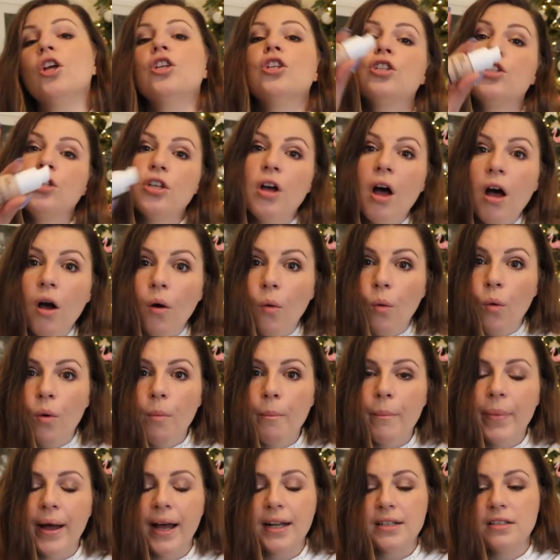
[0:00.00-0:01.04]
So
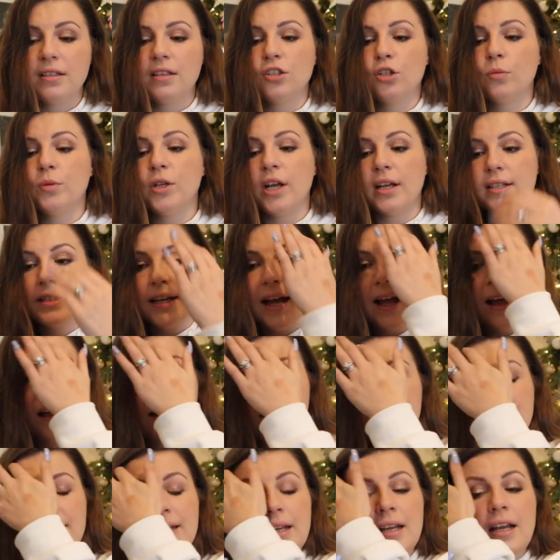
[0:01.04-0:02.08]
back to the subject at
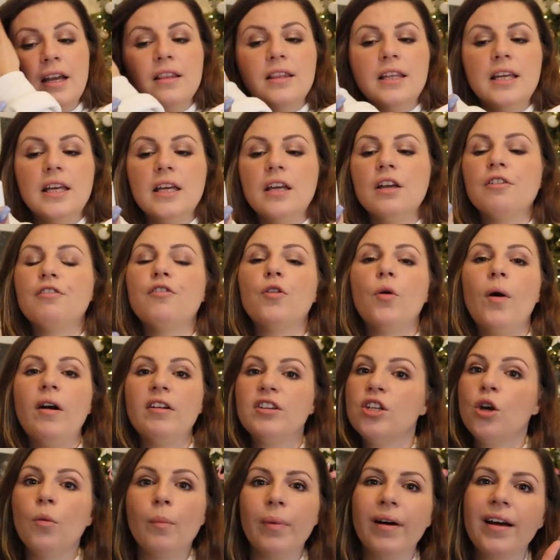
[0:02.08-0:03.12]
hand.
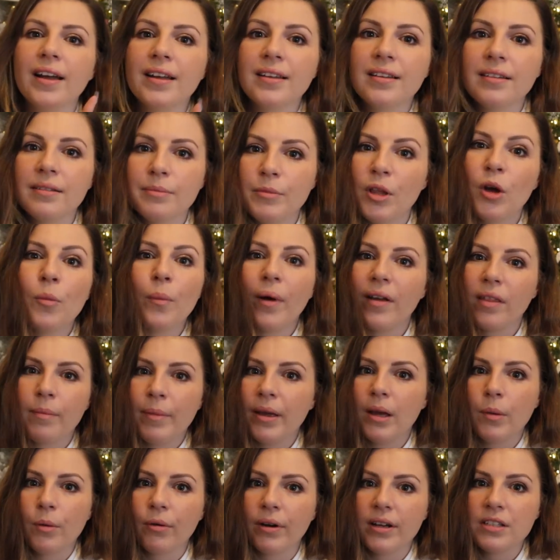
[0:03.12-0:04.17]
Don't buy the
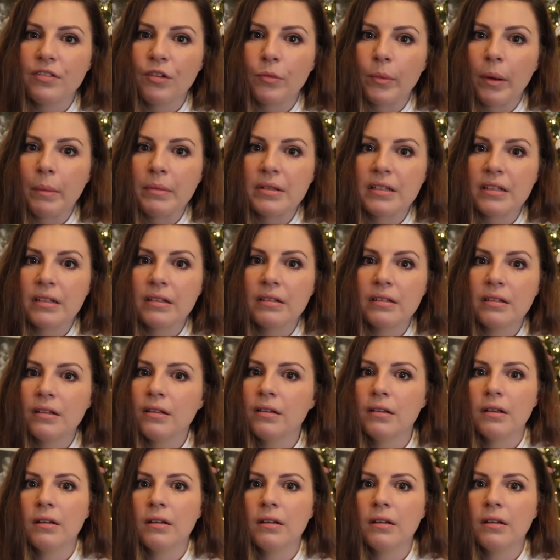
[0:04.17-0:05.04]
makeup eraser from Amazon.